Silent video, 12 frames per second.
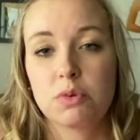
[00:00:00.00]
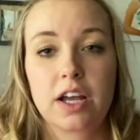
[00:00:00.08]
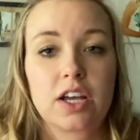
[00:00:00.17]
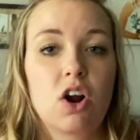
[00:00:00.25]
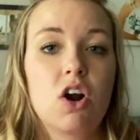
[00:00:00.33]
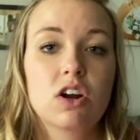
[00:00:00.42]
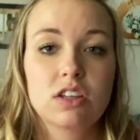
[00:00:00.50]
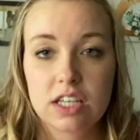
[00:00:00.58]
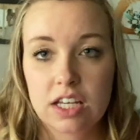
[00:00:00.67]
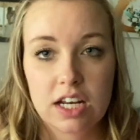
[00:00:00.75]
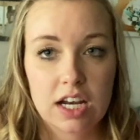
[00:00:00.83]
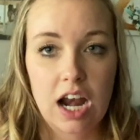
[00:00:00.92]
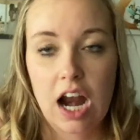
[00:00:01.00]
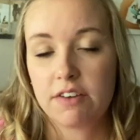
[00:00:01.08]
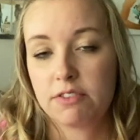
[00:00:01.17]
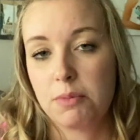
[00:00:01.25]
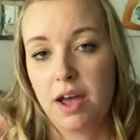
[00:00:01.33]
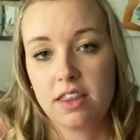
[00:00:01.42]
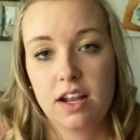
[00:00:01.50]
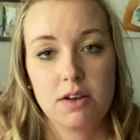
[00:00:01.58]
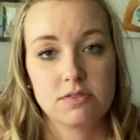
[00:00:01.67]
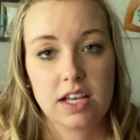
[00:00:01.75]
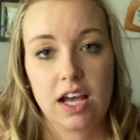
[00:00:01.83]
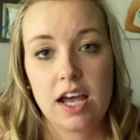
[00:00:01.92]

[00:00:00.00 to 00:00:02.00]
and I could hardly get in and out of the bed that I was like,